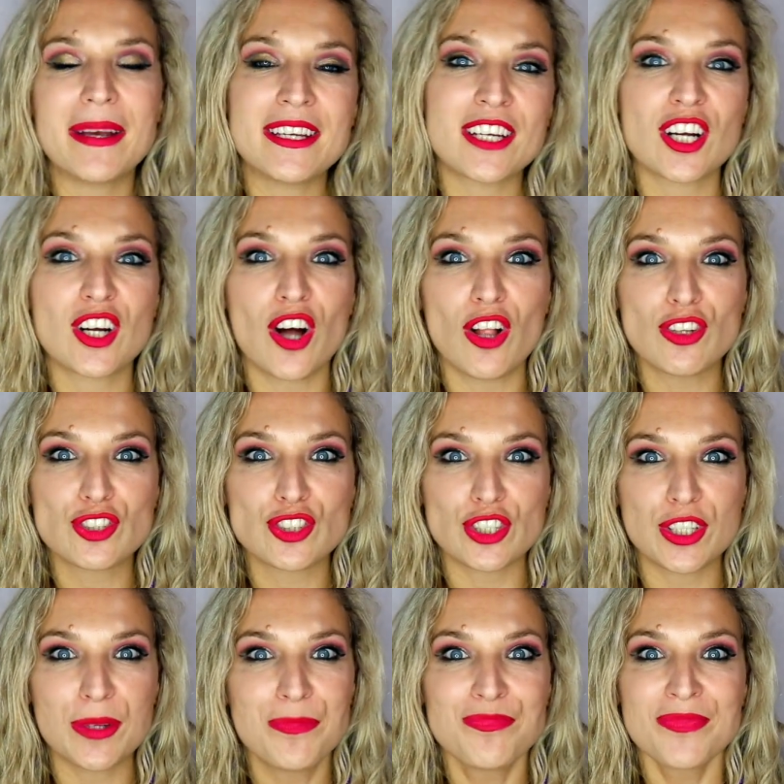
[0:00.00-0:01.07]
in a
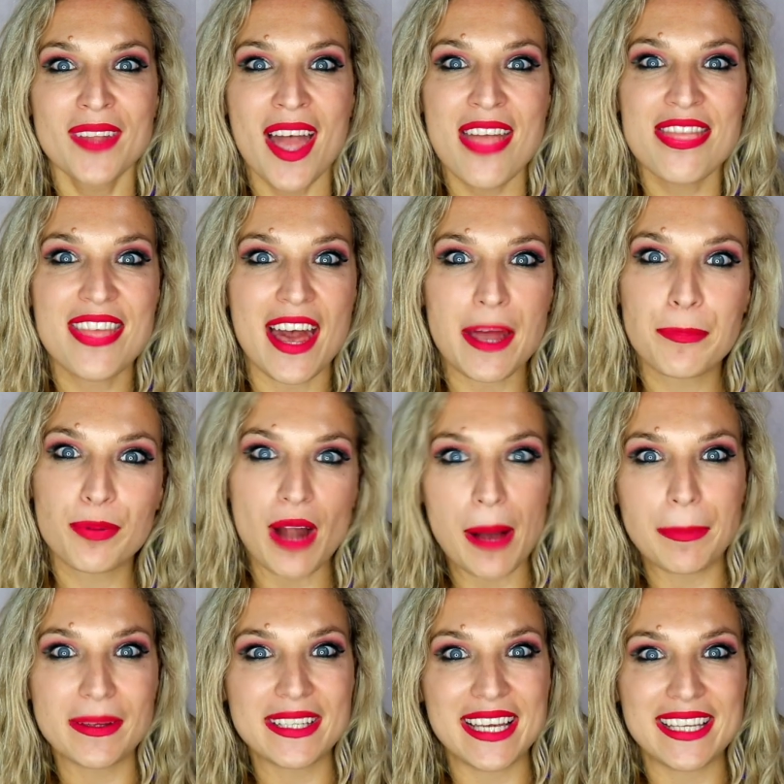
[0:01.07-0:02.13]
culture that
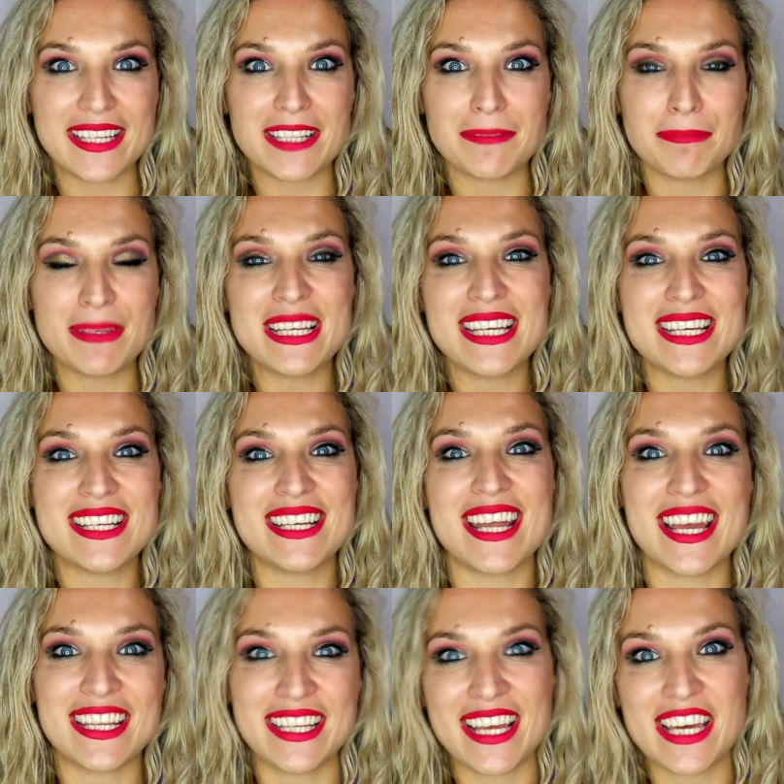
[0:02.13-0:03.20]
propagated meat
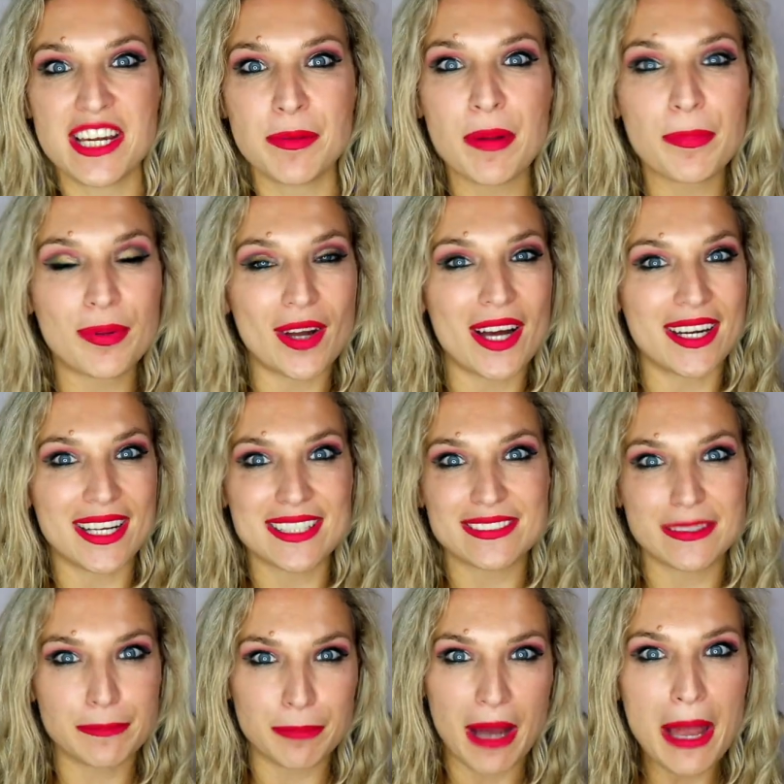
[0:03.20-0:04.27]
and animal
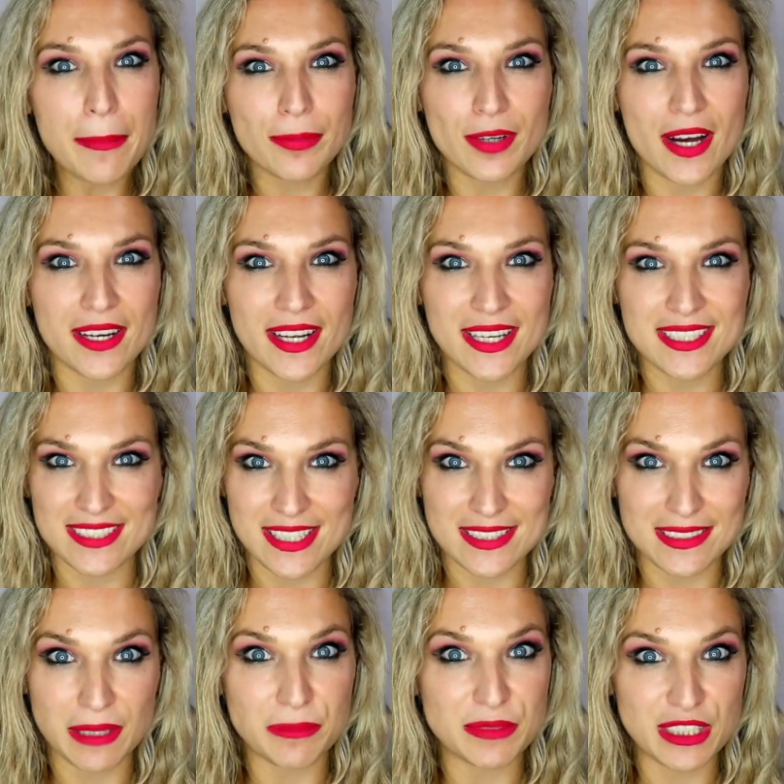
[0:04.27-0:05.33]
products and byproducts
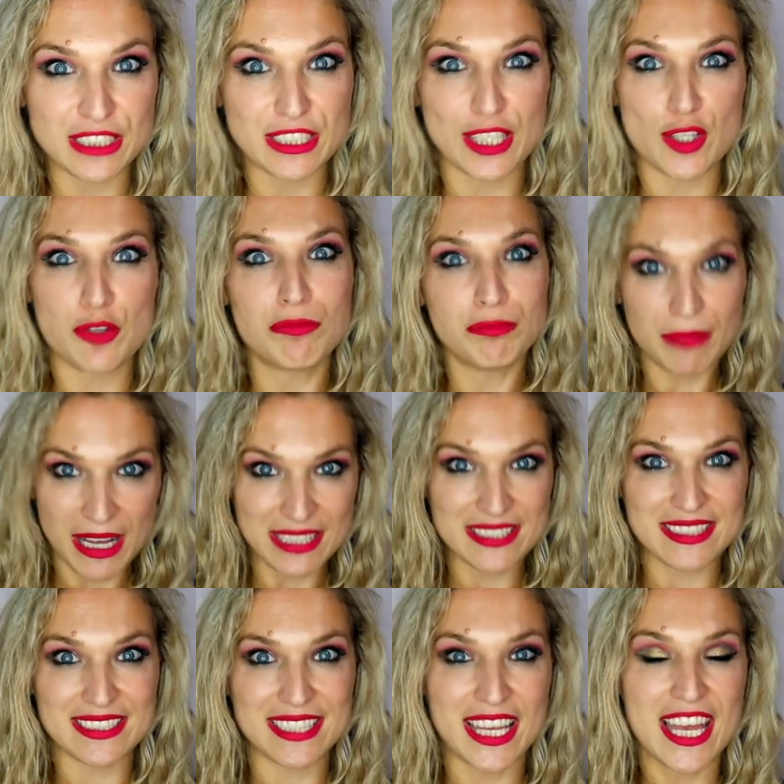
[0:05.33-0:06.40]
as something that you
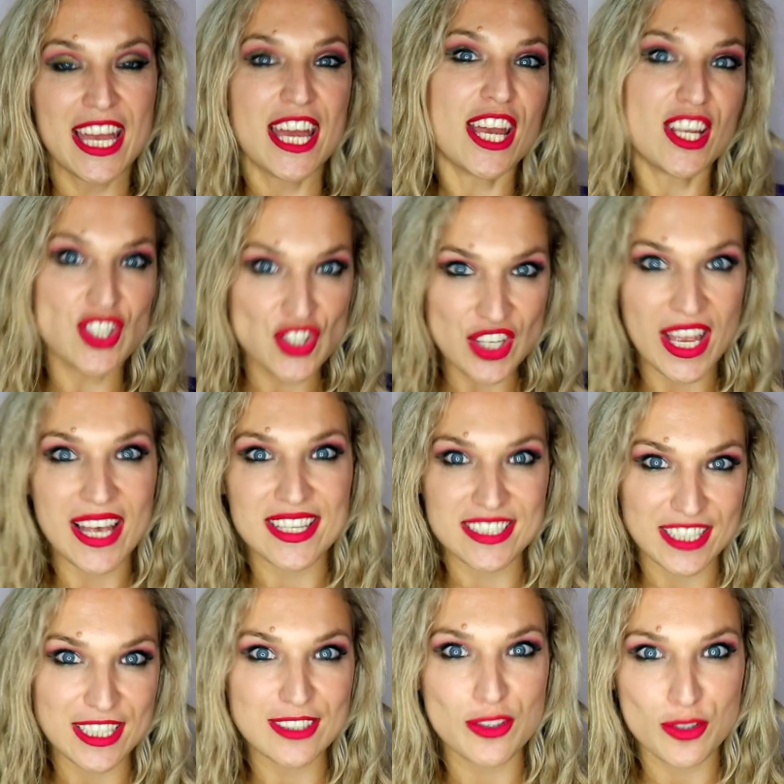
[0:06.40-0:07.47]
must
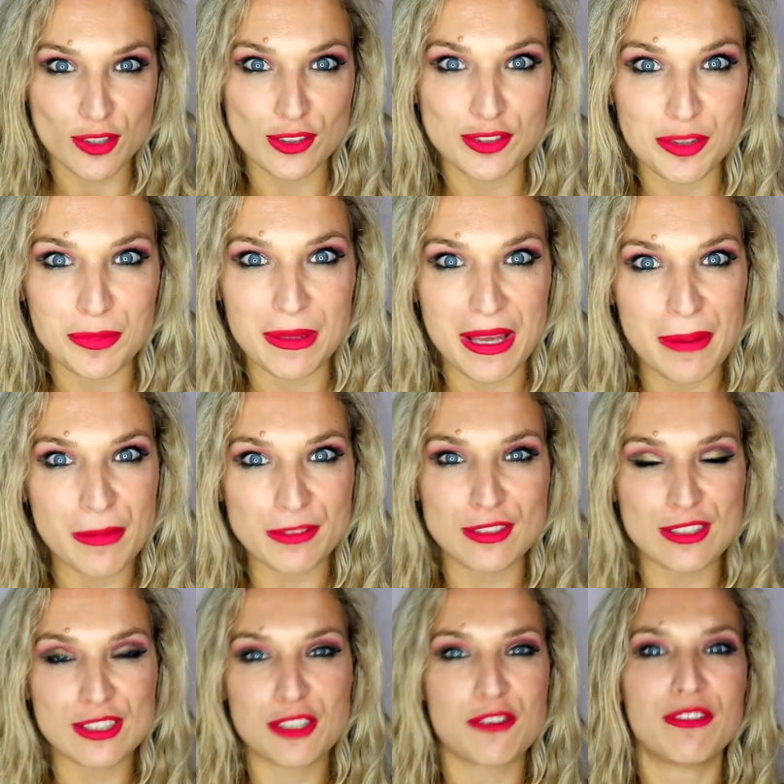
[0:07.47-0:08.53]
ingest in order to be able
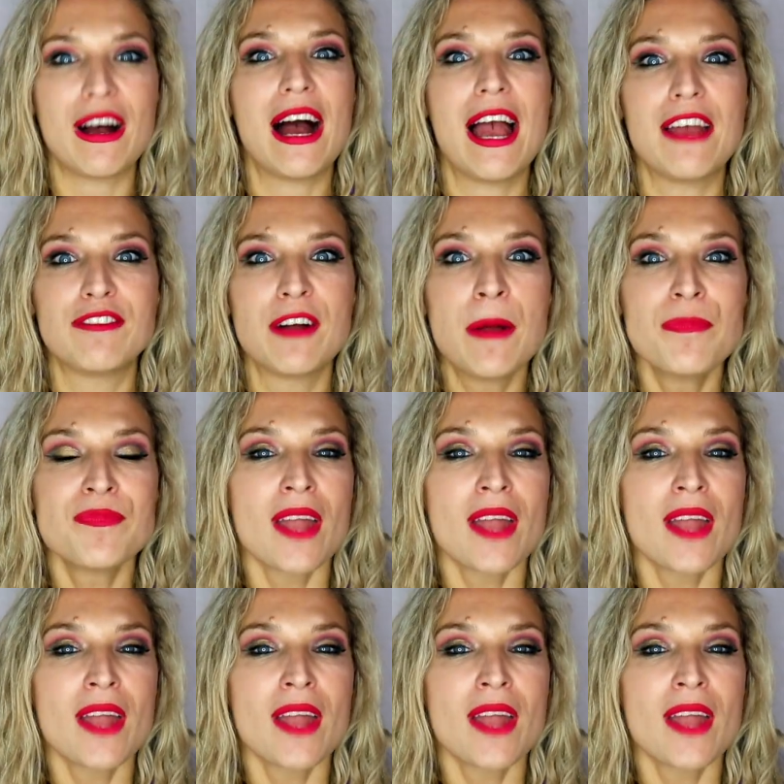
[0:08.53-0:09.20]
to survive.